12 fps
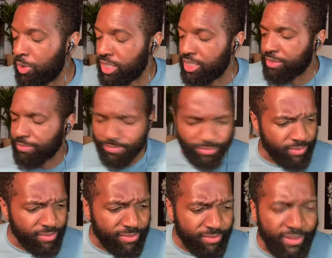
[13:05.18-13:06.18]
got a
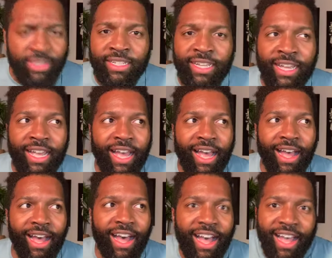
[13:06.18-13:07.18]
COVID test
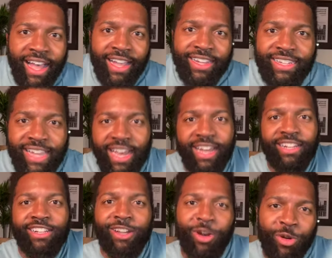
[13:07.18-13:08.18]
today.
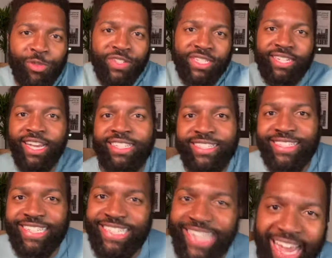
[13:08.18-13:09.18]
Yes, I went to a
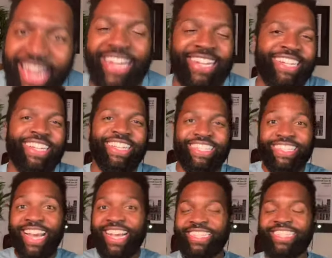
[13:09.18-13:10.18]
city testing
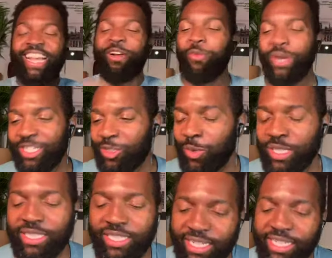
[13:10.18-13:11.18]
facility
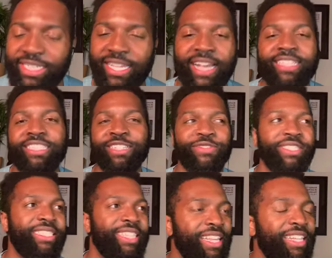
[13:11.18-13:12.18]
uh, because I ended
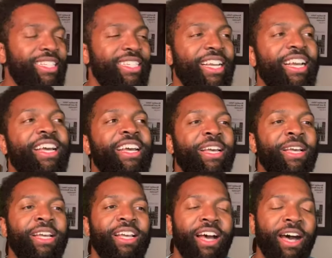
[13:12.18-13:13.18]
up
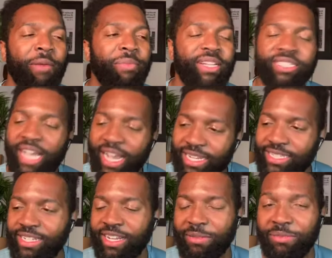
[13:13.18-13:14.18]
in what I thought
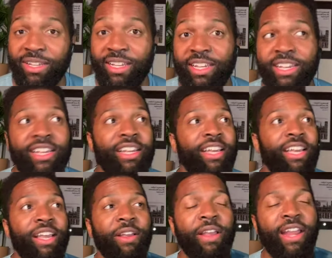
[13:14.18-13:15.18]
was going to be a
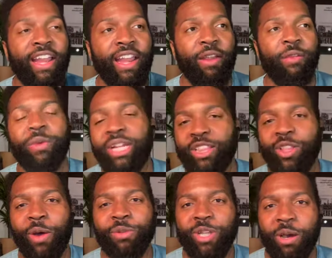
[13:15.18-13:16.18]
lunch at a
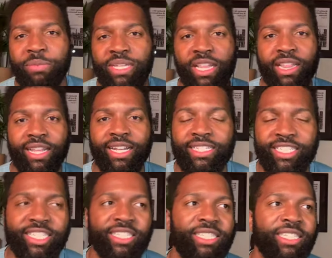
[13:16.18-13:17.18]
friend's house
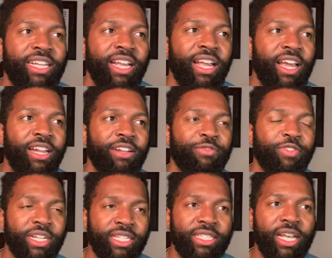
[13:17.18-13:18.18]
who had a negative
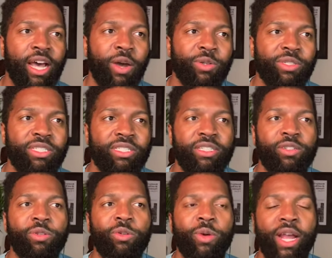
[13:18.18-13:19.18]
test and we had negative
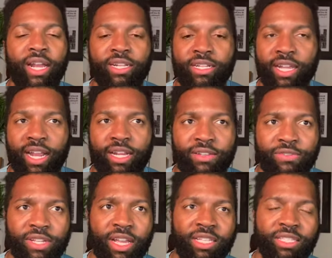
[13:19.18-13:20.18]
tests, but there was mad other
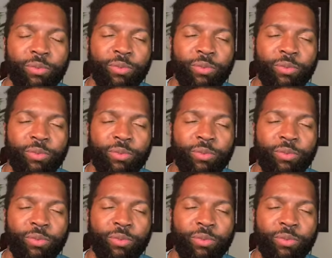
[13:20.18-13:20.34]
people.